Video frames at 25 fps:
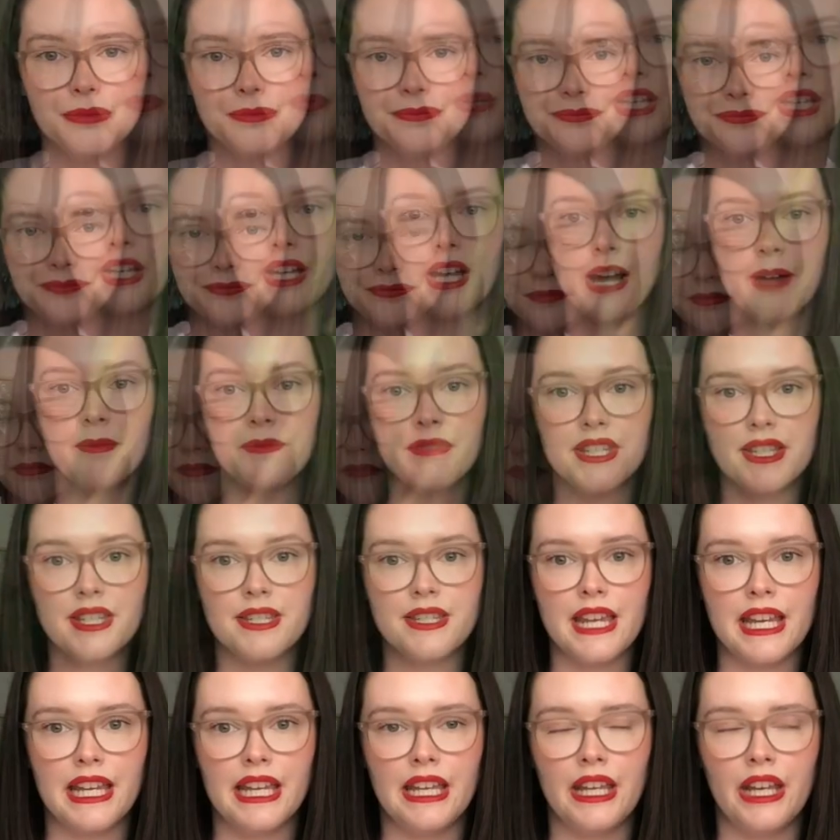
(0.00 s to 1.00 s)
When it comes to
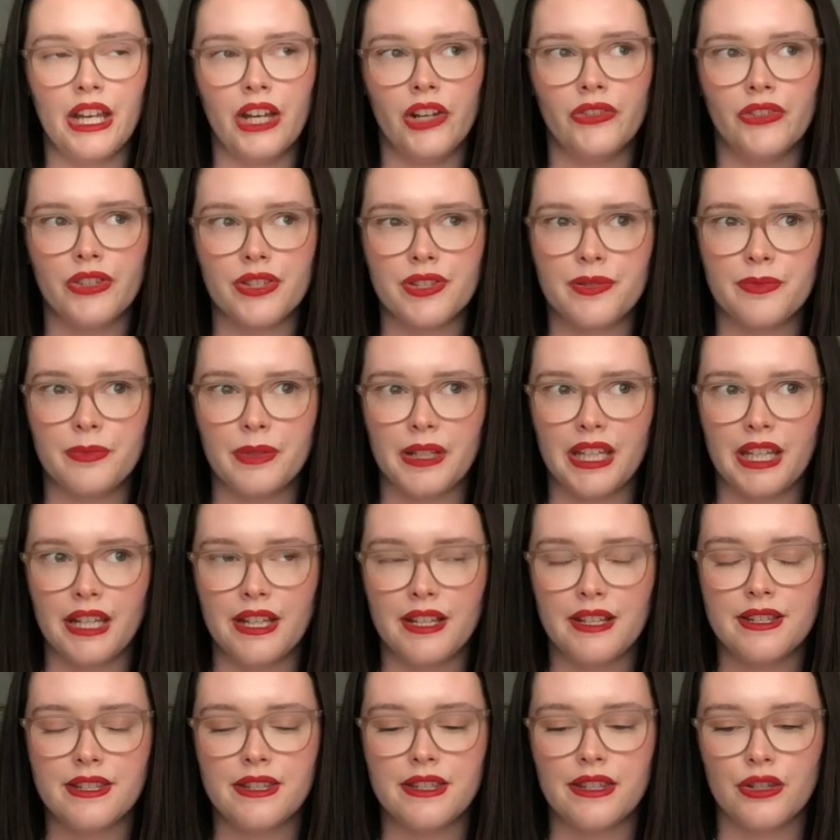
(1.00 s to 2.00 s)
taking care of your sweeties,
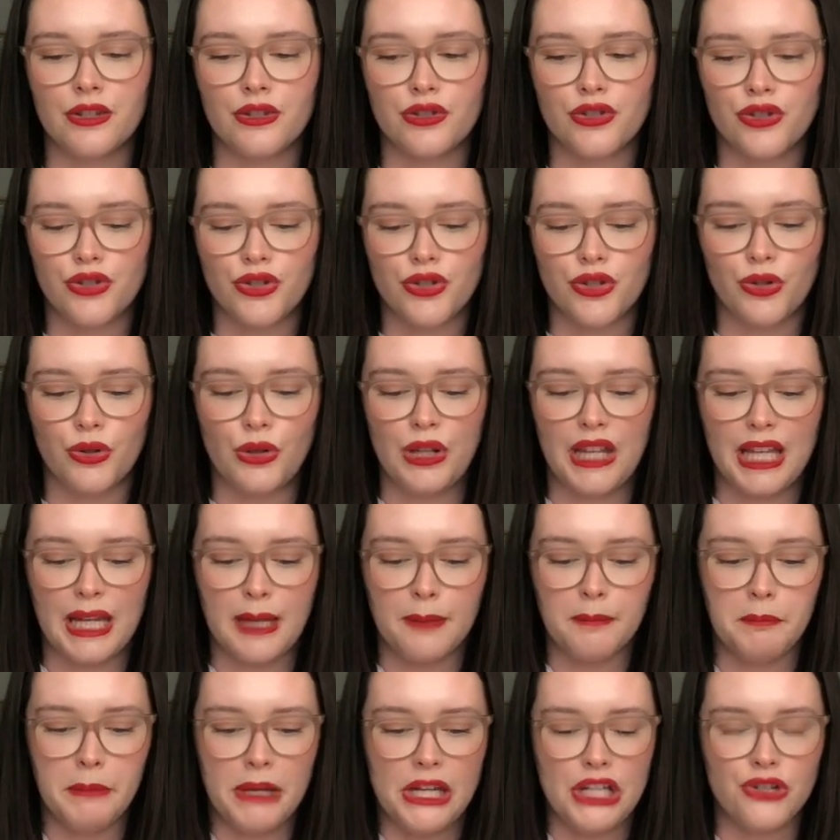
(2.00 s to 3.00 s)
there's 2 like
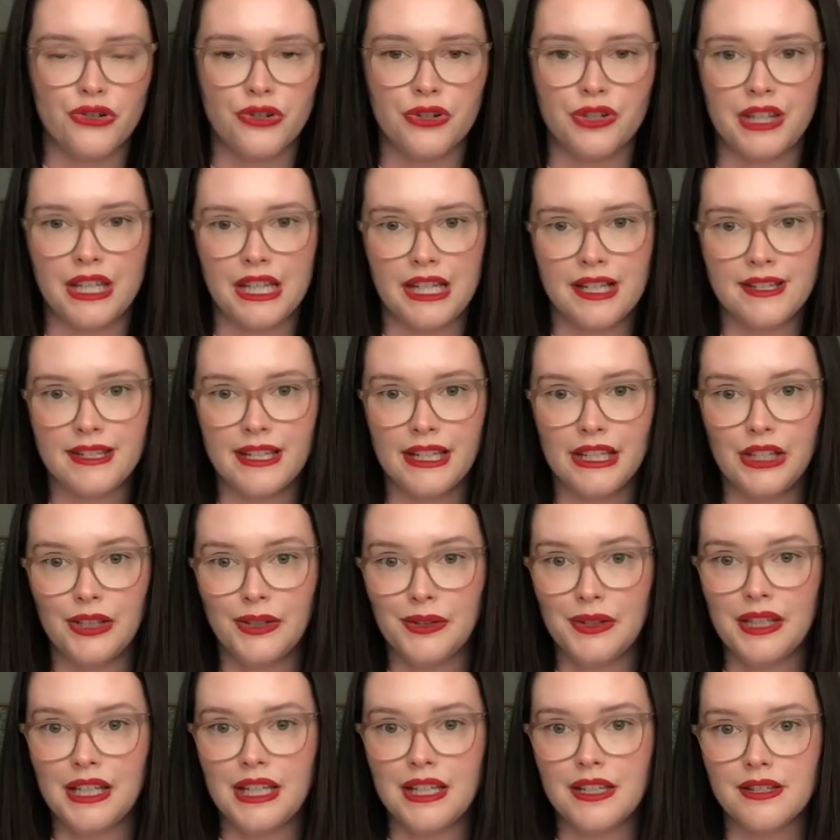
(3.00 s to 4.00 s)
major things that you
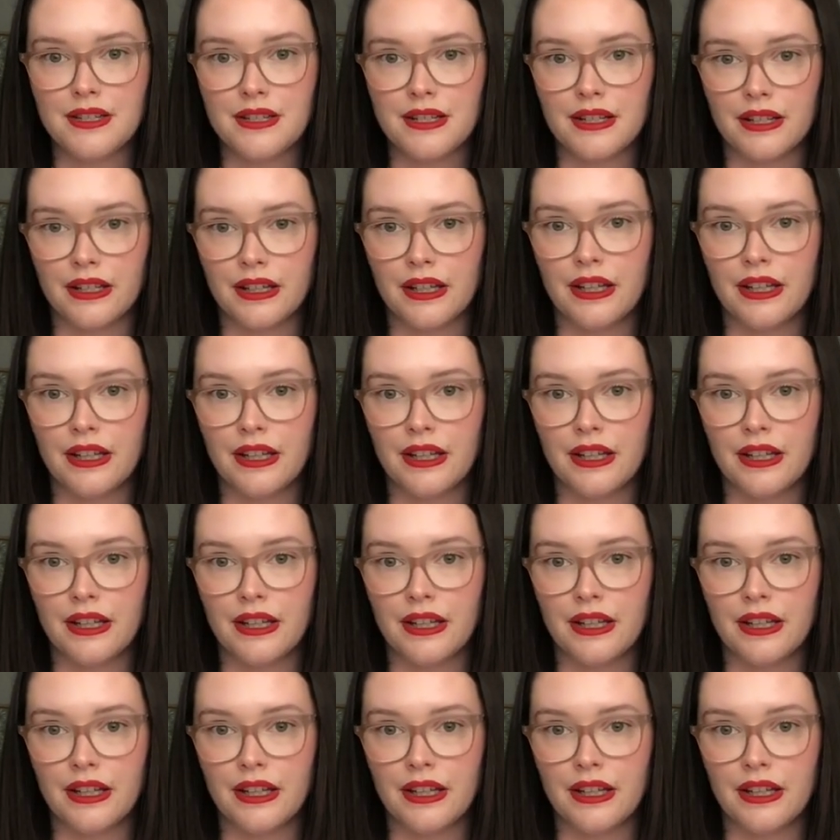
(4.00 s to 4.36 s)
need to